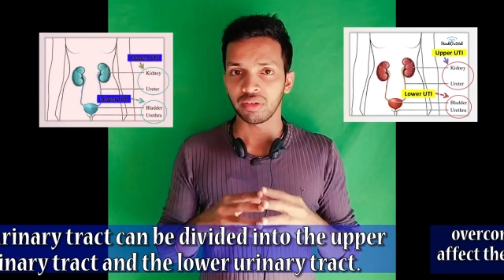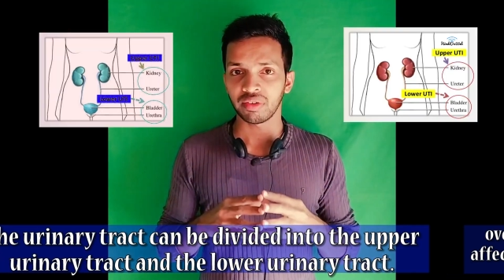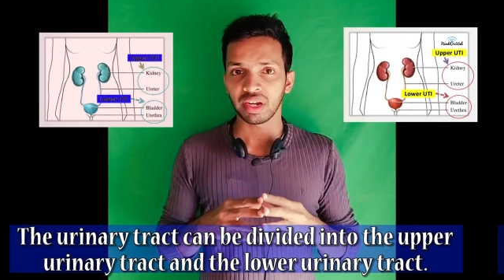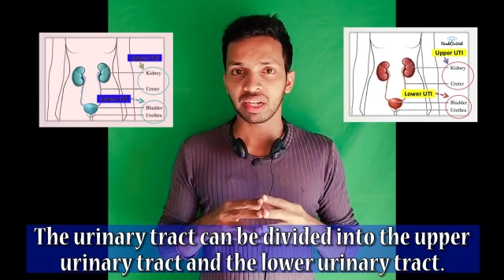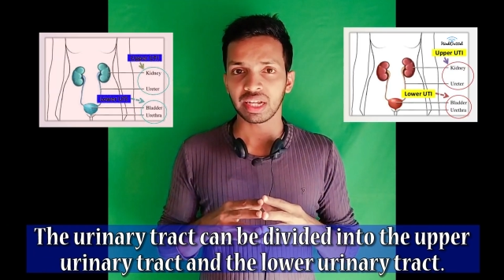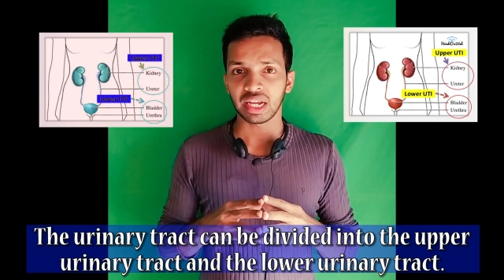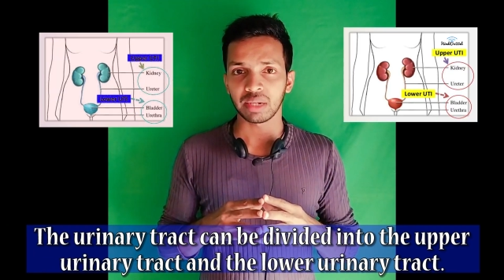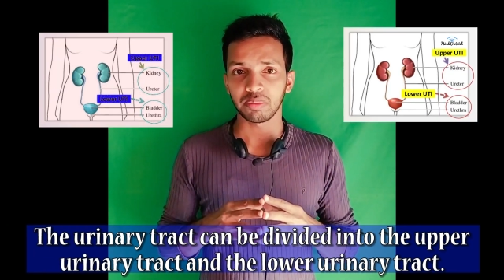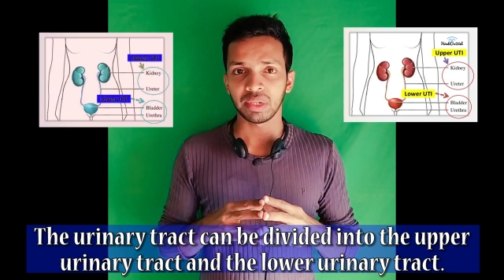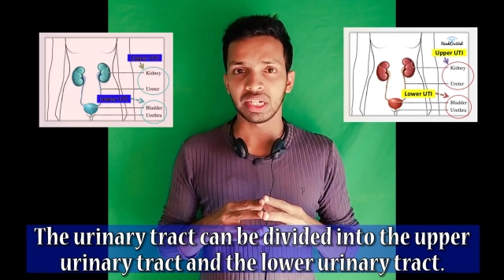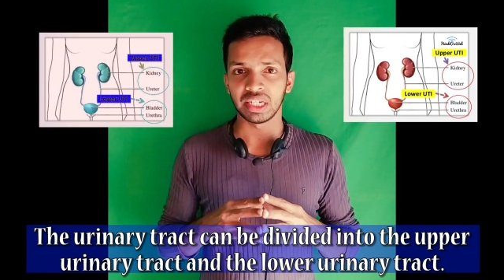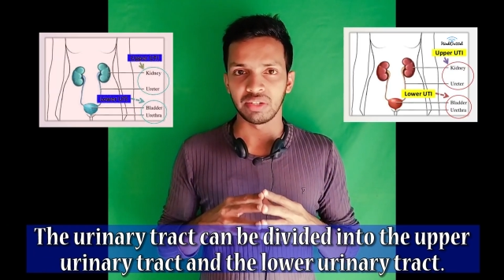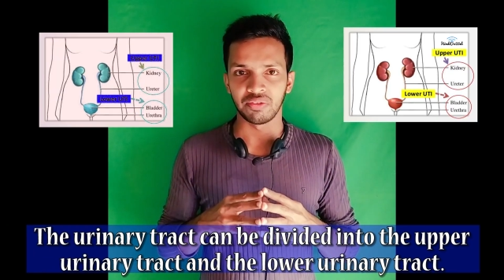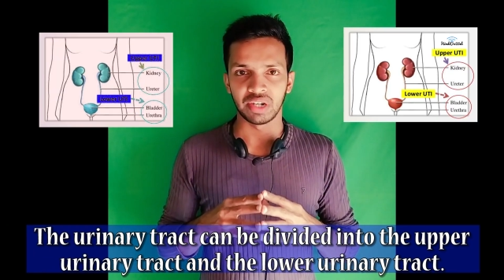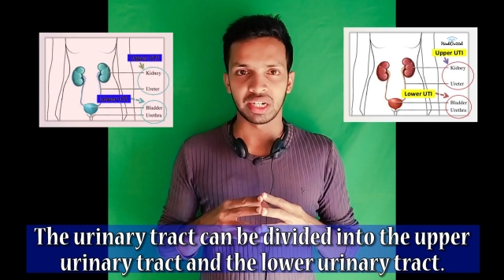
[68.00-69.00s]
tract can be
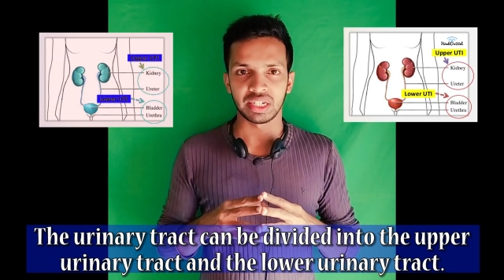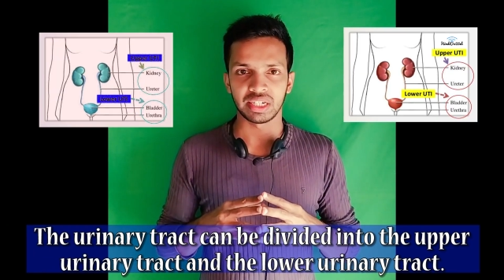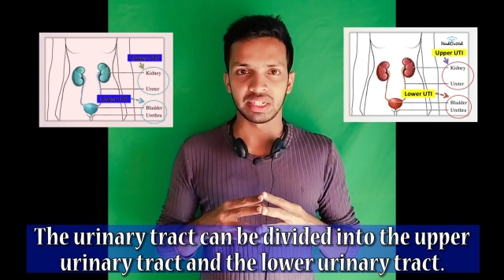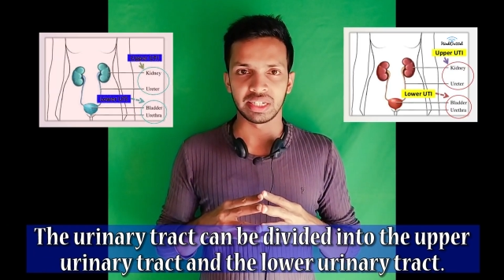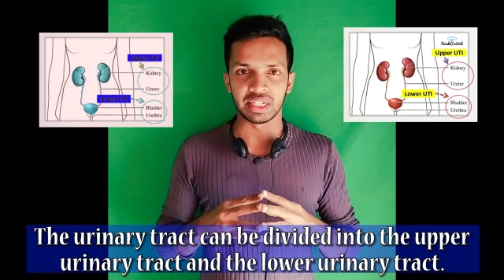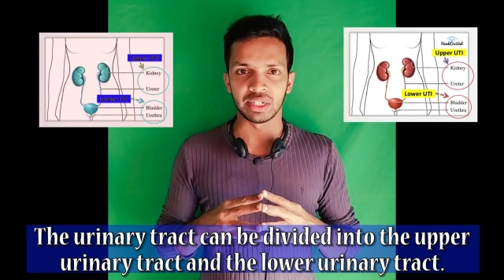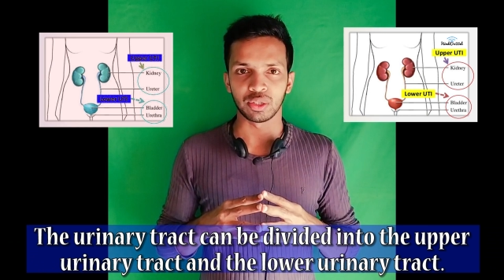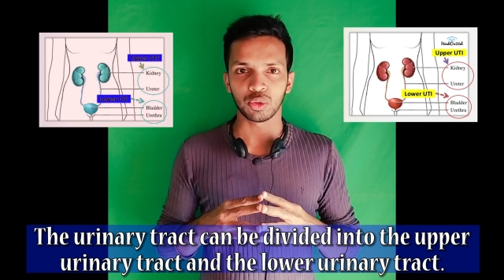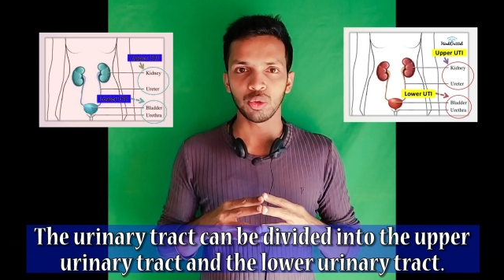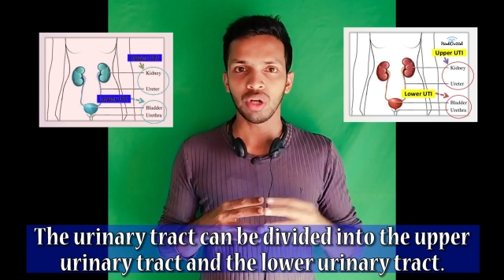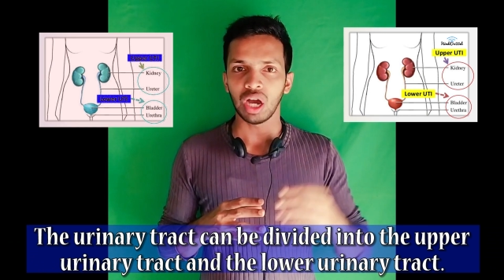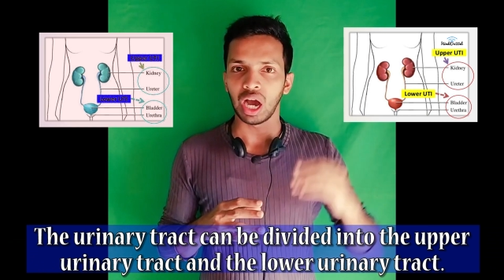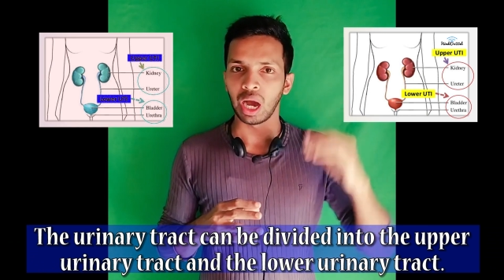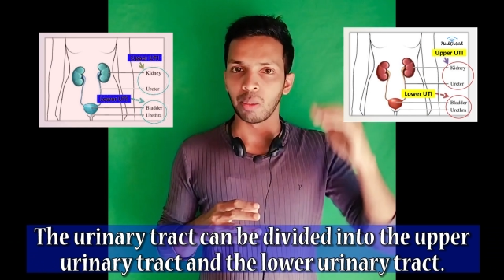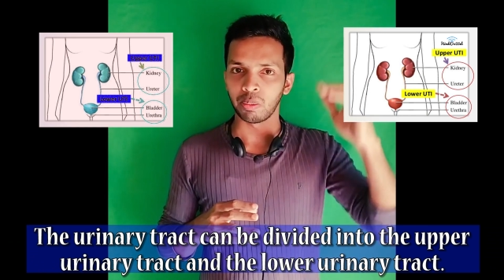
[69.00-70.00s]
divided into
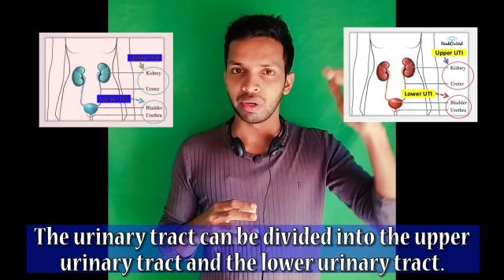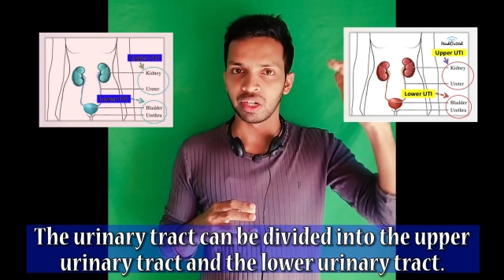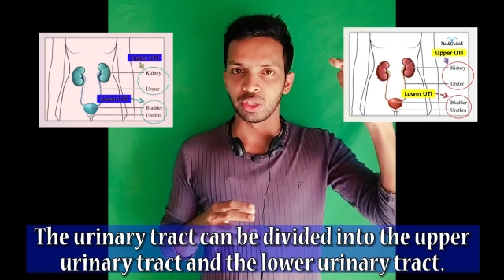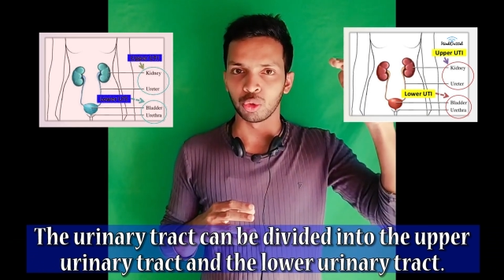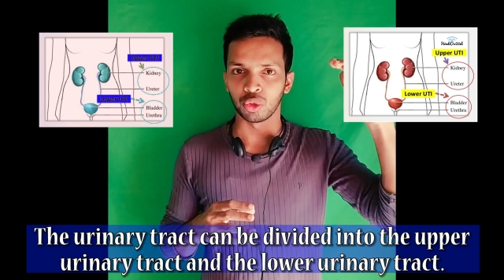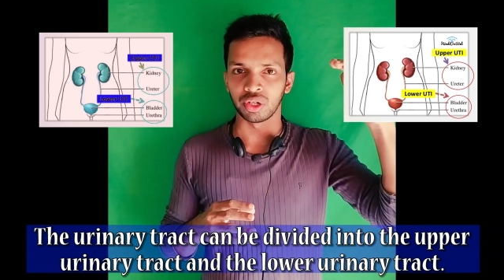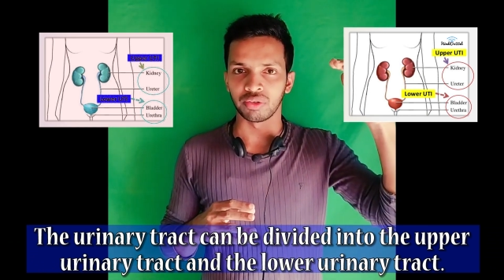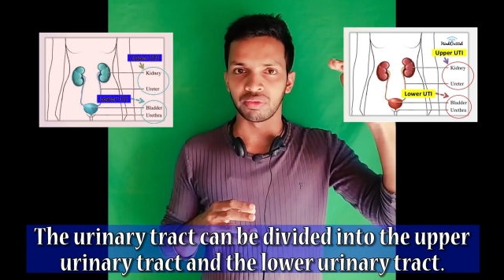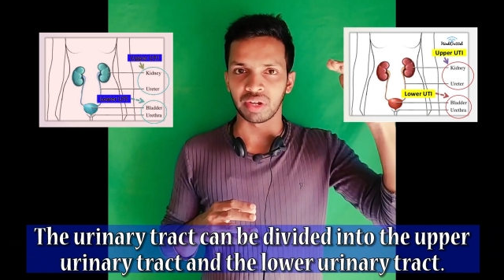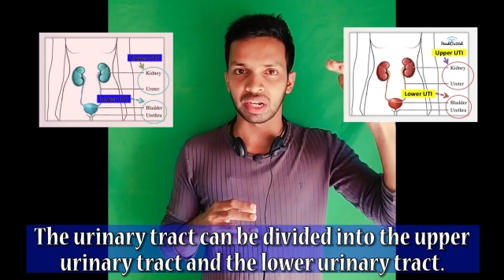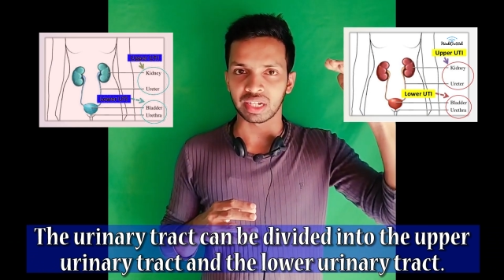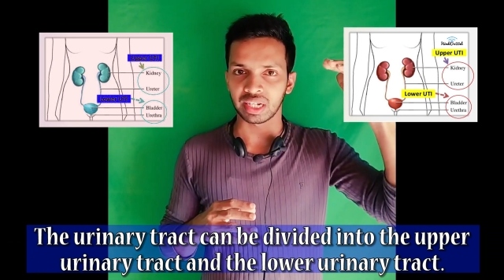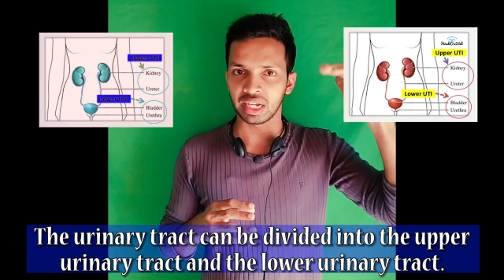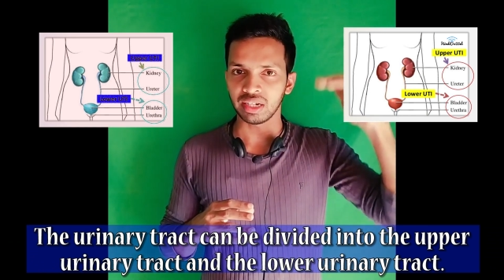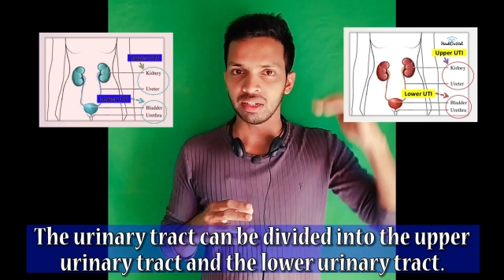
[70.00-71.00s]
upper urine
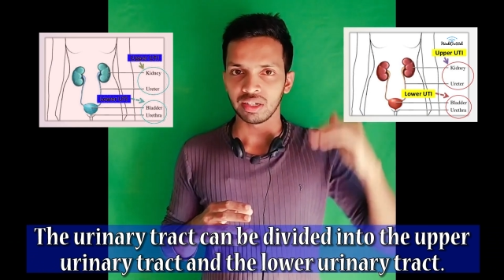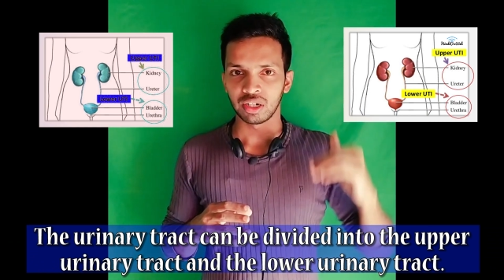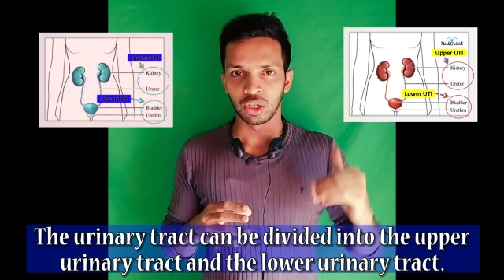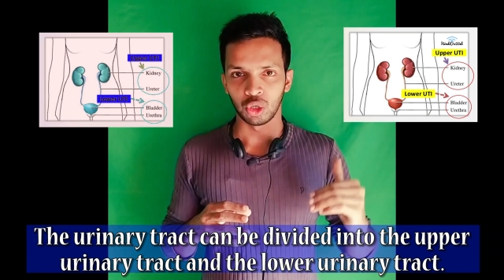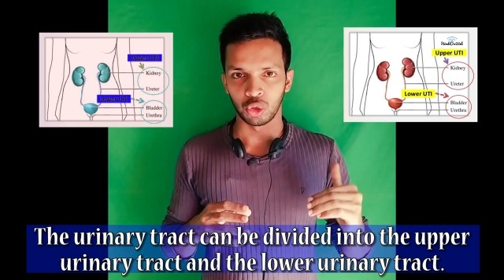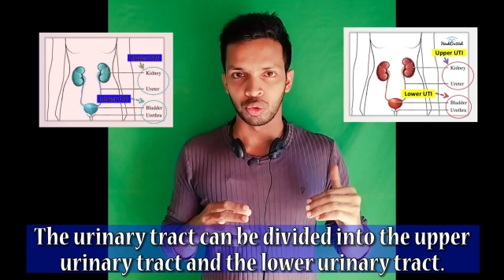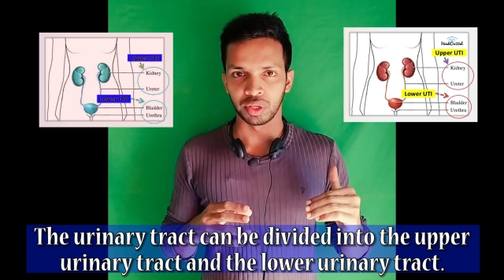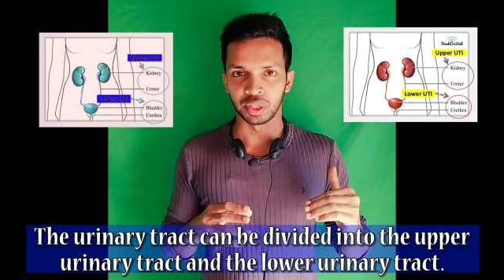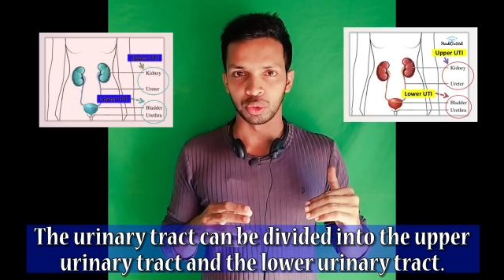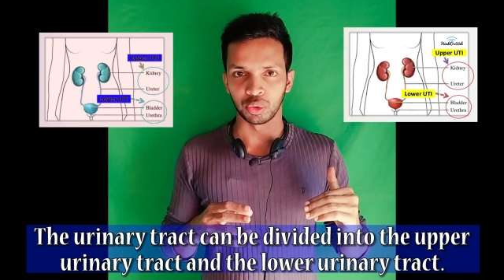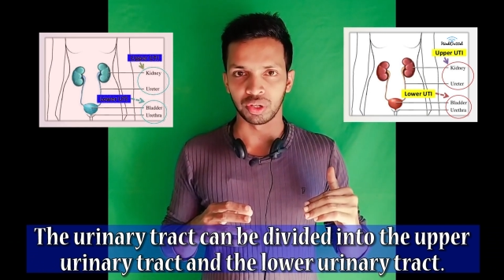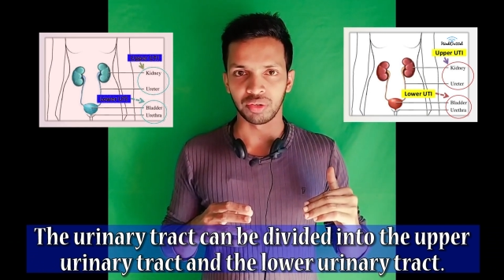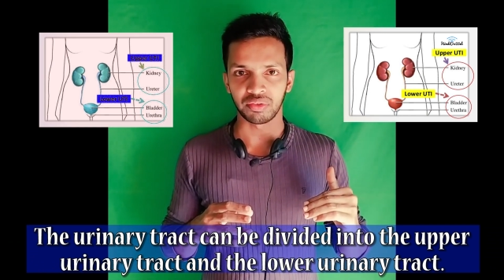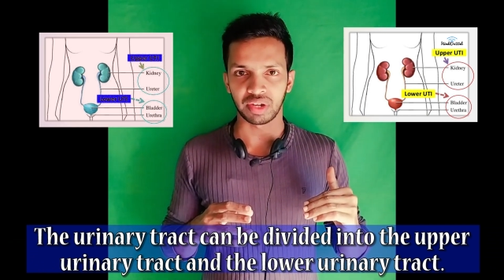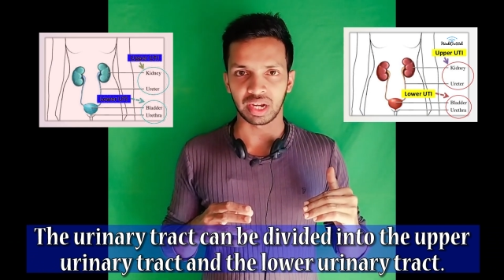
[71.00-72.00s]
tract and lower
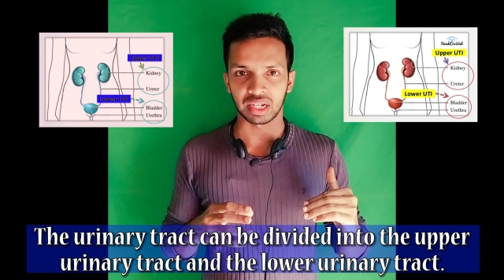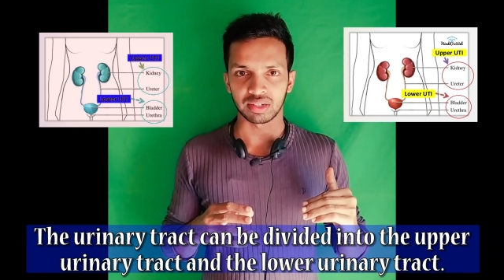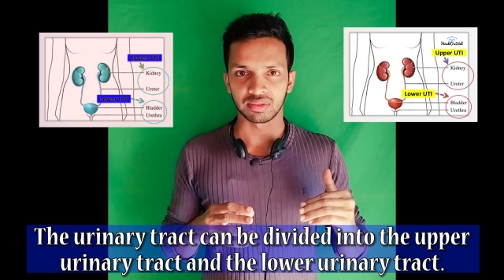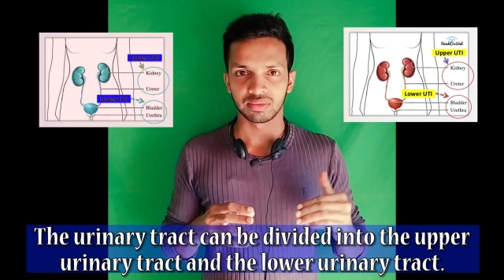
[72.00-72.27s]
urine tract.